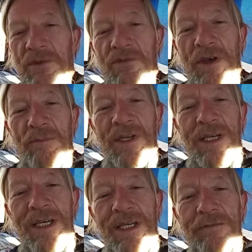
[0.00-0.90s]
me something to
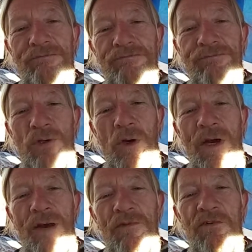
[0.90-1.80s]
eat, go
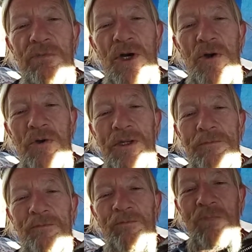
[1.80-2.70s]
have a smoke,
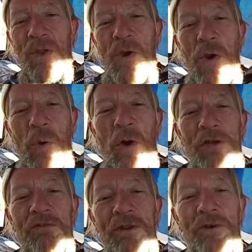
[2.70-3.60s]
and
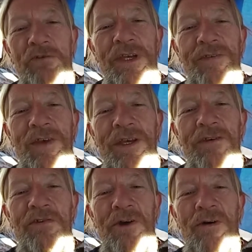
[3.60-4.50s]
watch a little
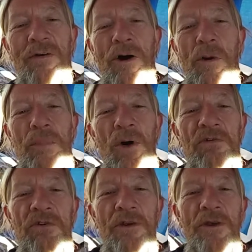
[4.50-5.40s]
TV. So I'll
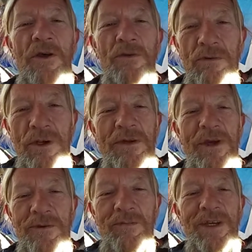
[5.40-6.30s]
post another,
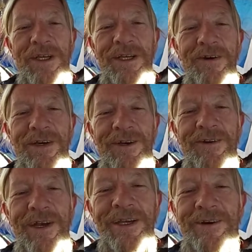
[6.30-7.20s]
another video here
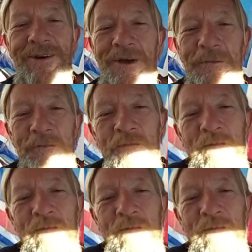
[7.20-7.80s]
later on.